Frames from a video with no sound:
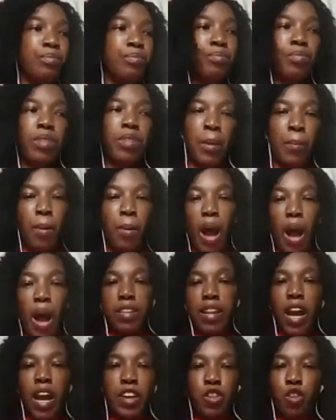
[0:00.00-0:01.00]
a
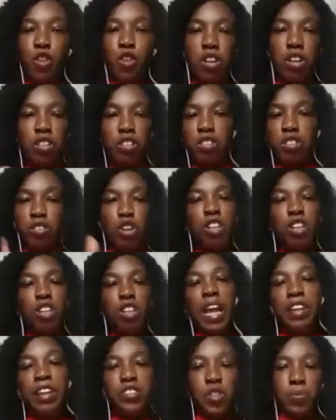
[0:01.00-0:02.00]
partner, your
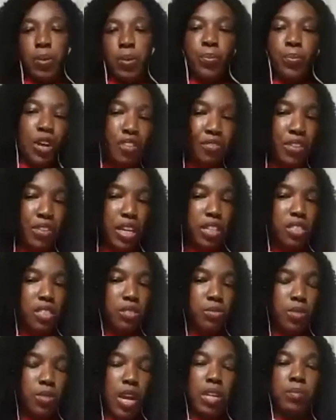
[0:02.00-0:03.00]
life should be perfect,
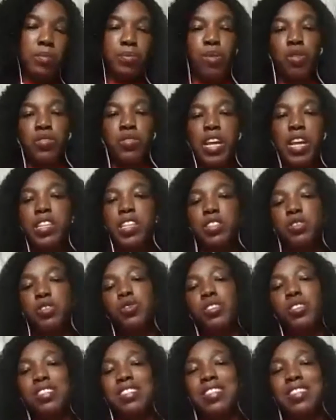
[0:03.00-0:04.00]
right? But then they don't
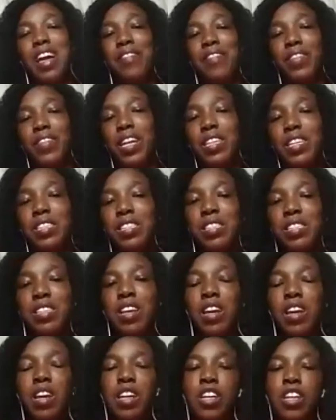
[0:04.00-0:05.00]
understand that
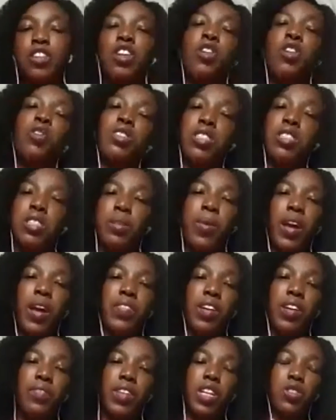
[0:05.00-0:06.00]
it goes deeper
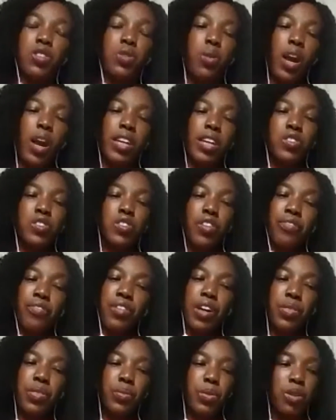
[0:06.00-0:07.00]
than that. So I
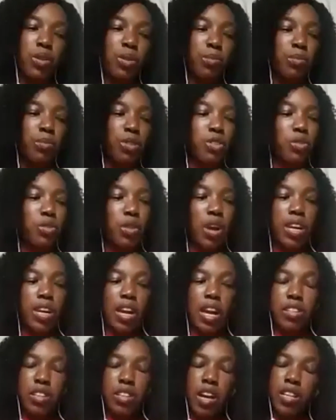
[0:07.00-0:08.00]
suffered from, I
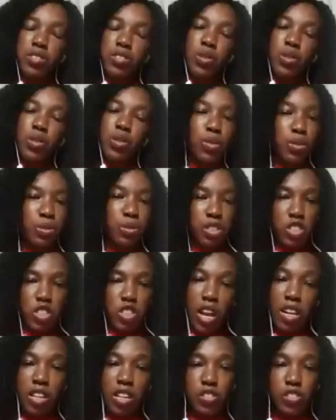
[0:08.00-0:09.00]
have had to go through the
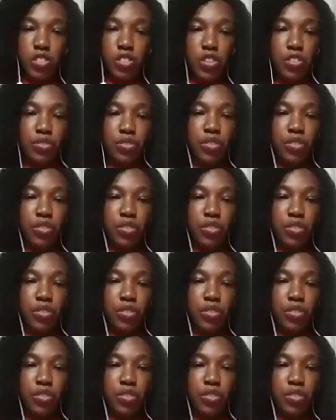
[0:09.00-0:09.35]
challenge of,